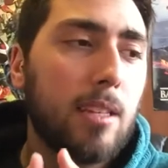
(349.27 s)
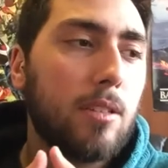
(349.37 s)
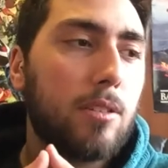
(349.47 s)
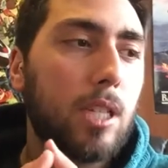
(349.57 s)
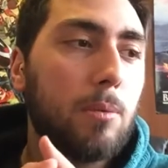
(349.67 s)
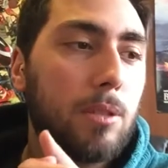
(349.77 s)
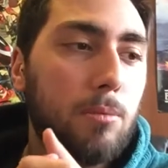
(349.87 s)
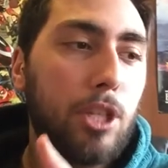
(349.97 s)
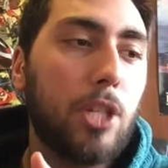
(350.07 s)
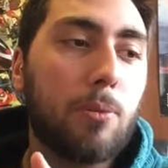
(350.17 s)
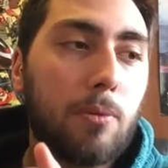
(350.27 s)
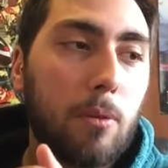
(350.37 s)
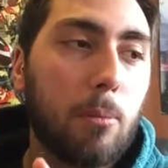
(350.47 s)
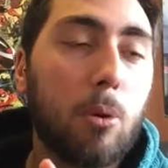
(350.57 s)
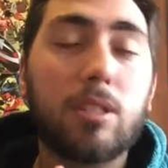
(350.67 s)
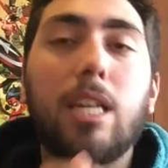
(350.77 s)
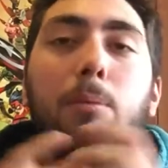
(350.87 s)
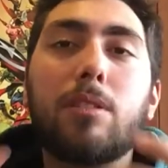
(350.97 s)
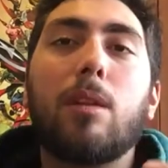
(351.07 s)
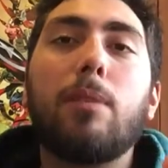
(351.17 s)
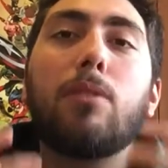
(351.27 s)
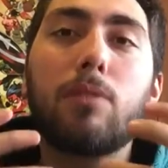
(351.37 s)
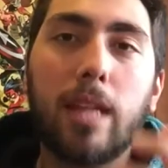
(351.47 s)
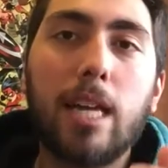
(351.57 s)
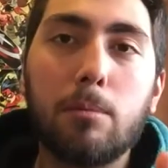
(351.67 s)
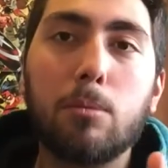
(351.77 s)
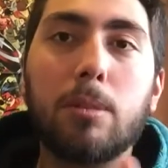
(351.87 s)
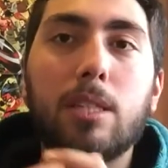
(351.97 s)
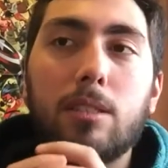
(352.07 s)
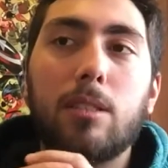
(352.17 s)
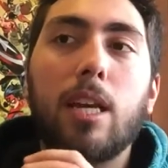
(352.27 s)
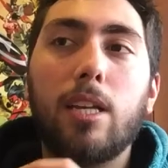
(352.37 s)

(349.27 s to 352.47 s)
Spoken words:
So there was some genuine remorse, and it was something relatable because,